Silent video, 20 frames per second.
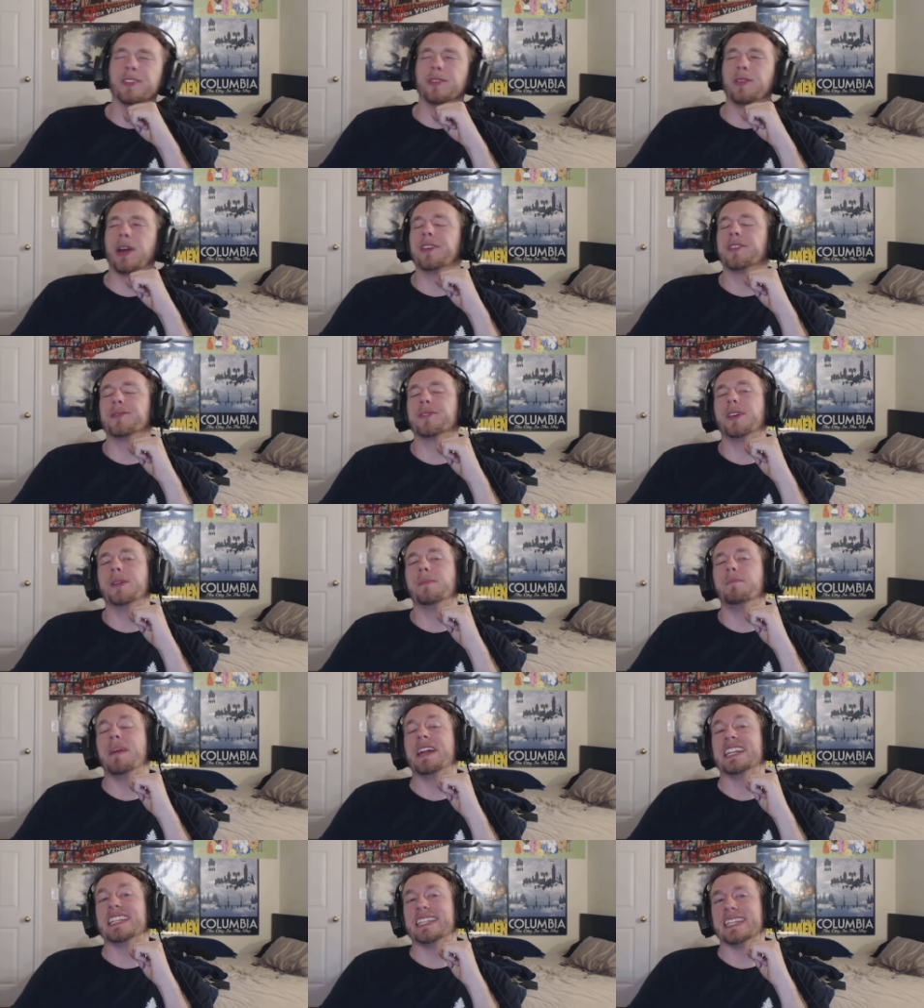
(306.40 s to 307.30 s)
rather
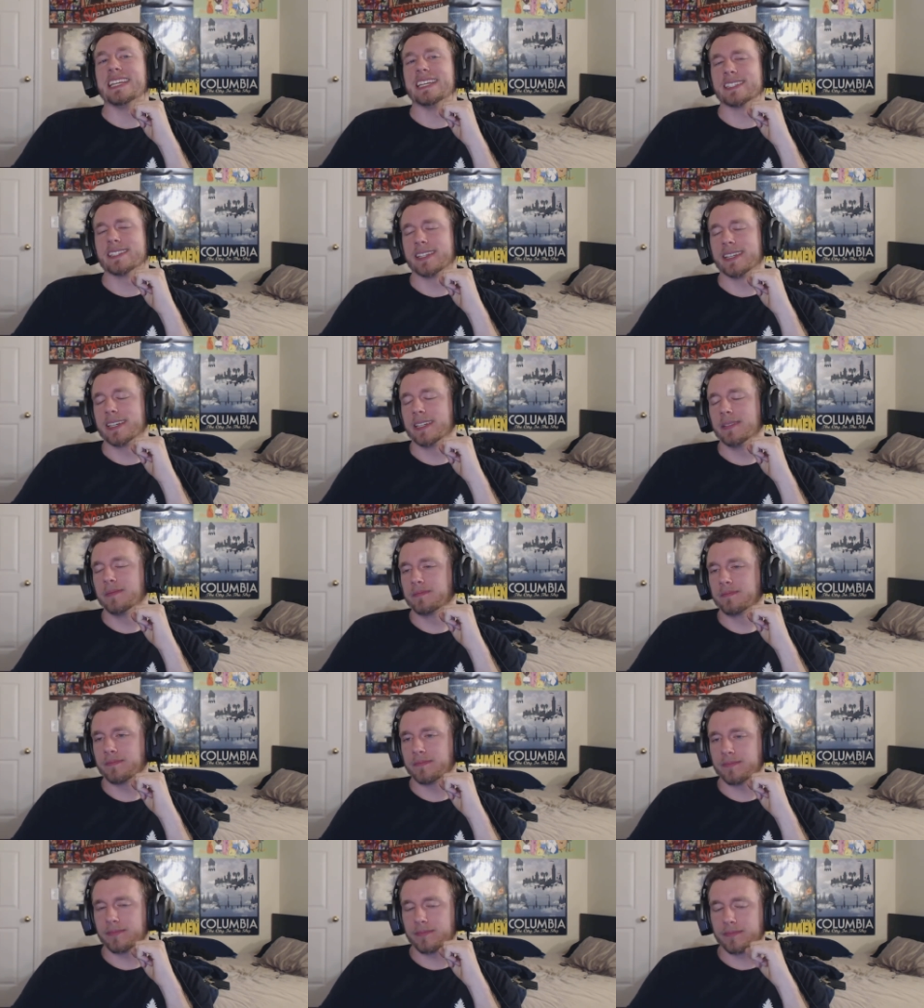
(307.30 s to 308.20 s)
than many days late.
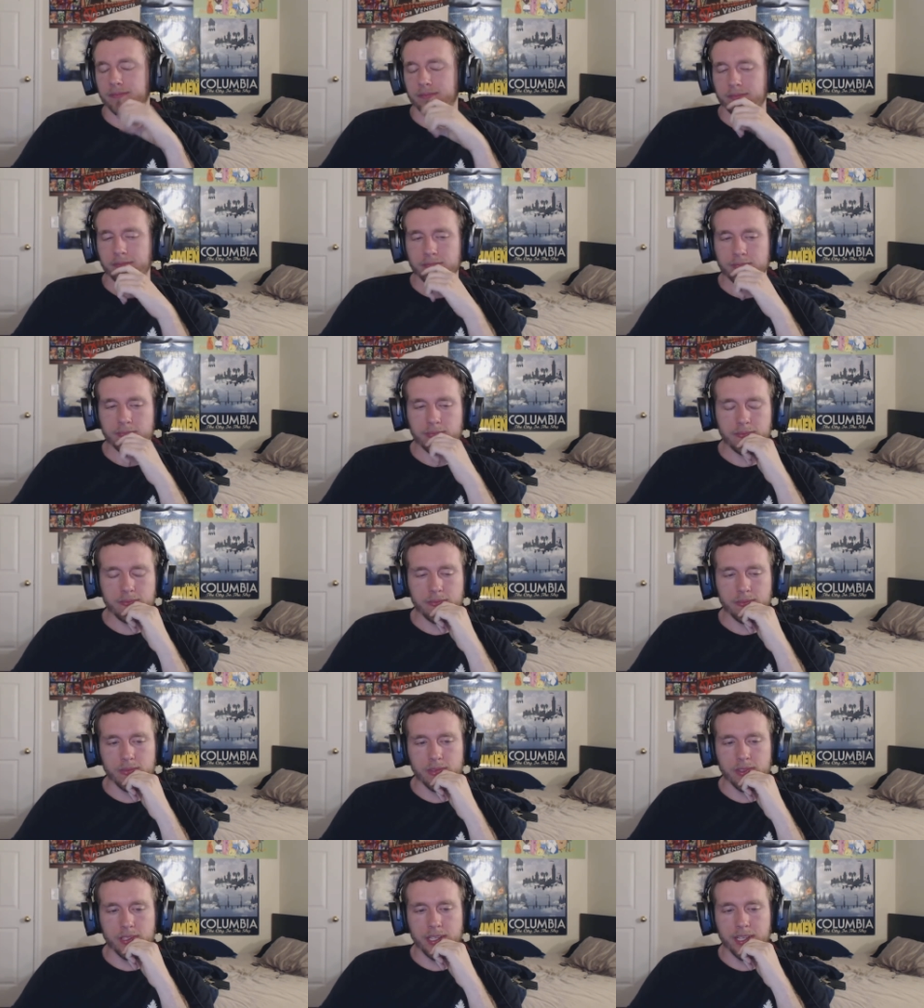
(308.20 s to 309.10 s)

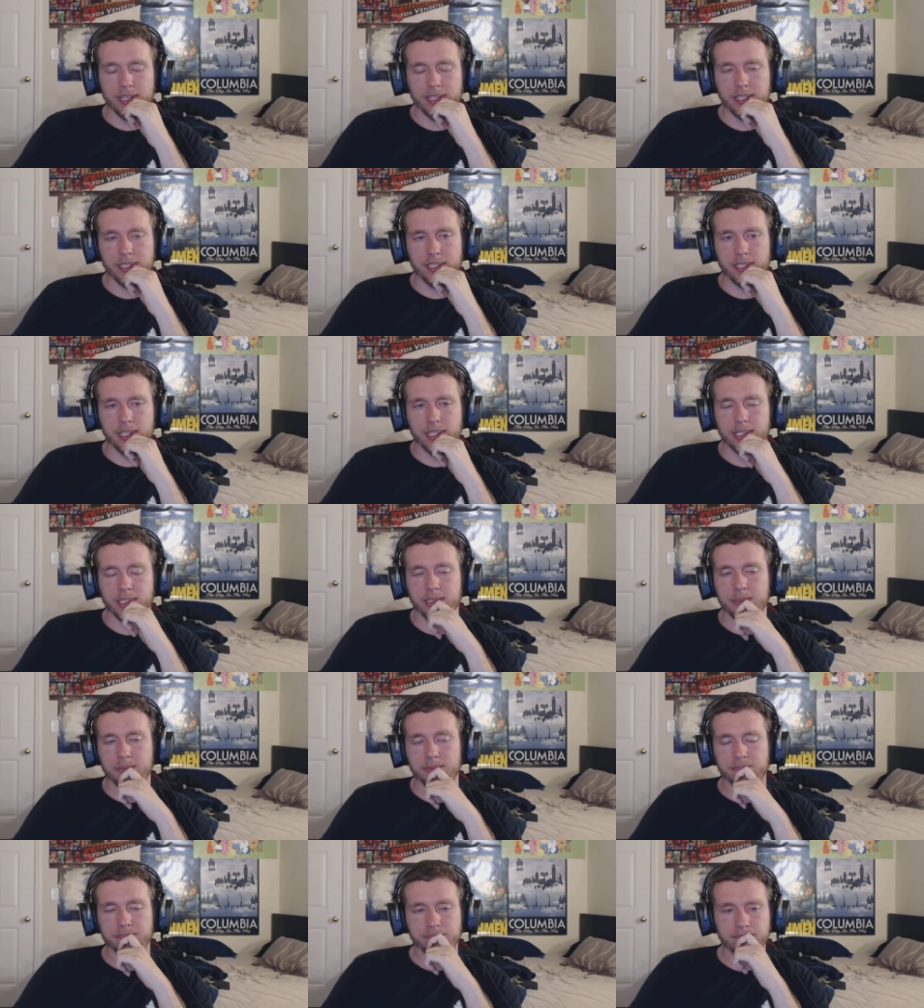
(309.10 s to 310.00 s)
And,
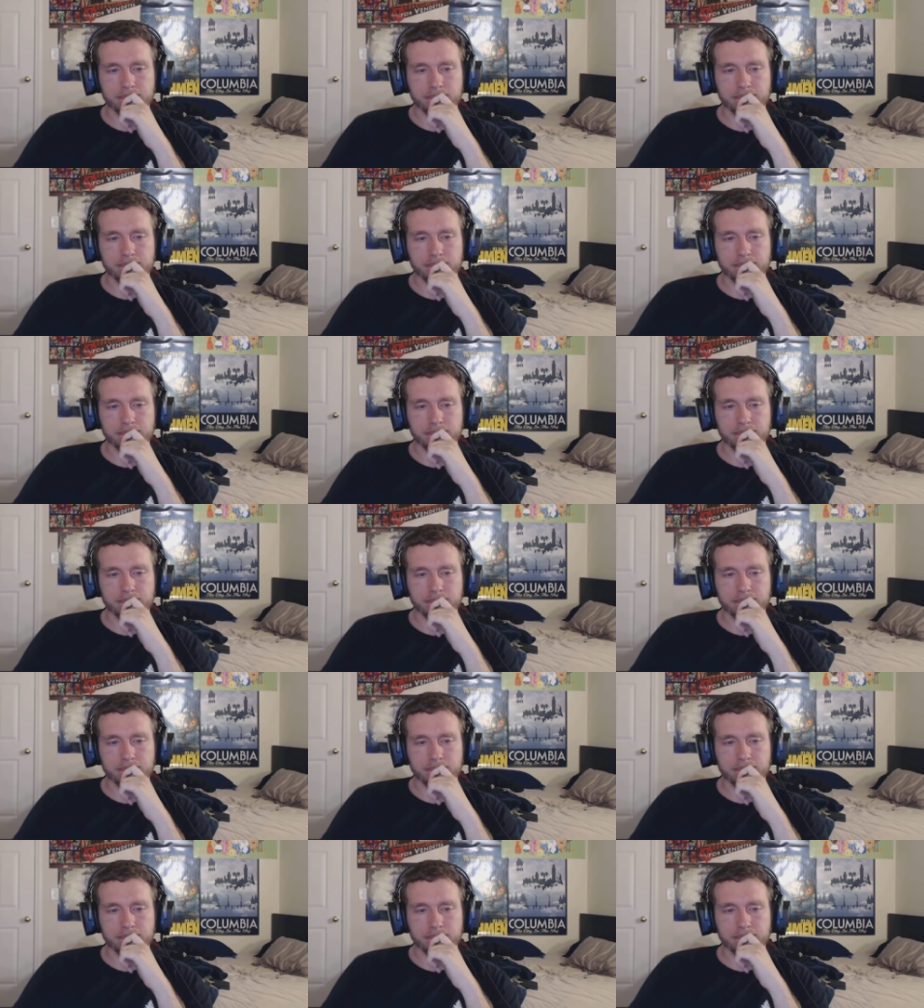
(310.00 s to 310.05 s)
uh.